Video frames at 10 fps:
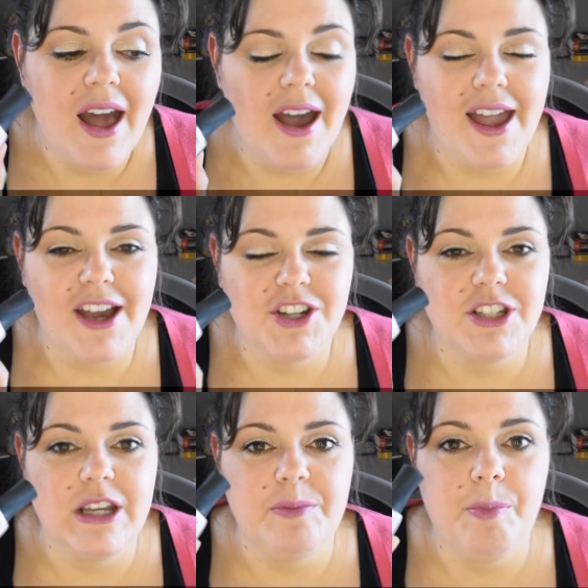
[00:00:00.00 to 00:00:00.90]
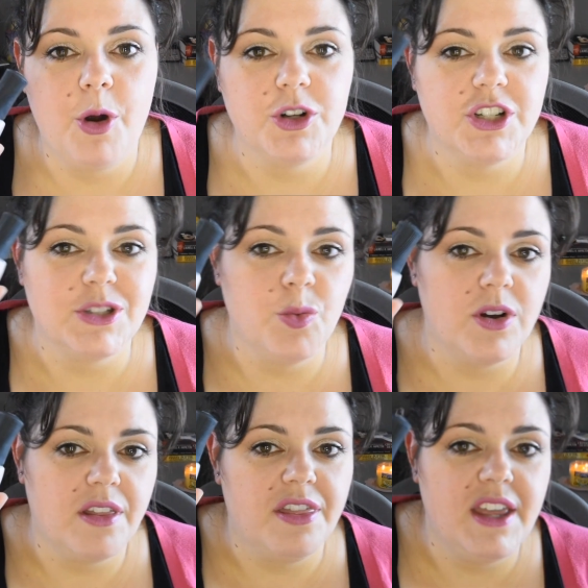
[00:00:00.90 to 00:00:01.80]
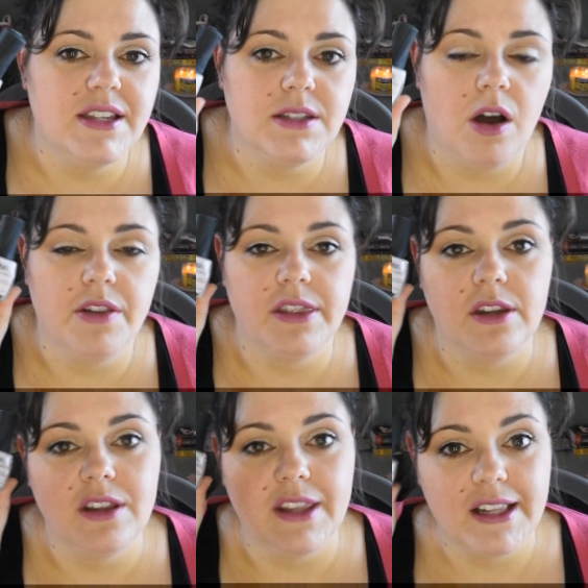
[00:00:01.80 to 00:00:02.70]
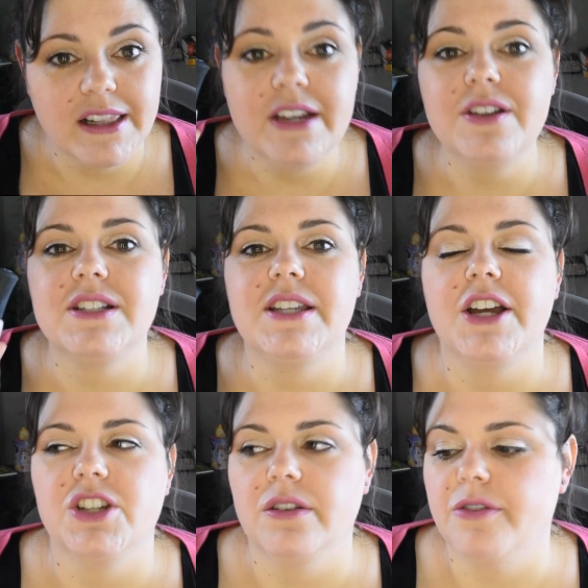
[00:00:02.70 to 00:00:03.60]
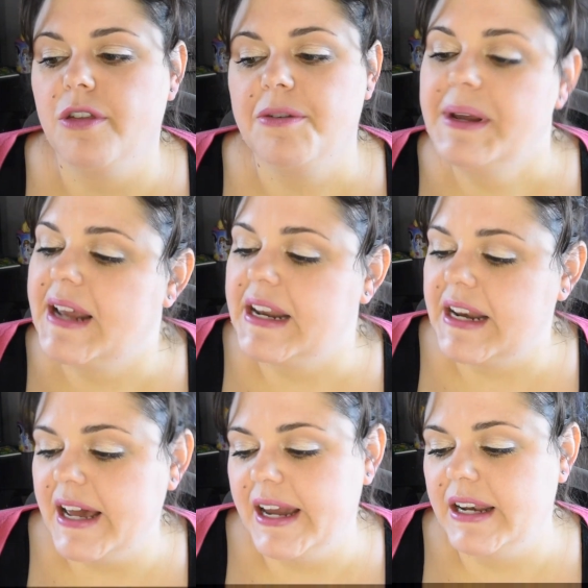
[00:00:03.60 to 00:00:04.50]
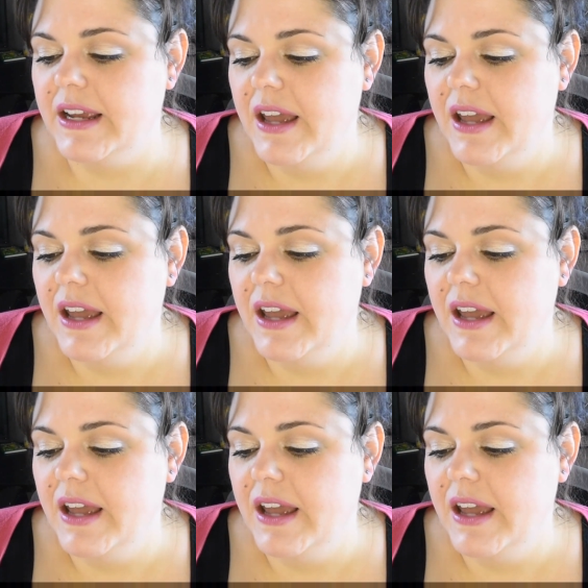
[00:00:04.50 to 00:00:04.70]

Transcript: I actually purchased one of these in the clearance section for $3.99,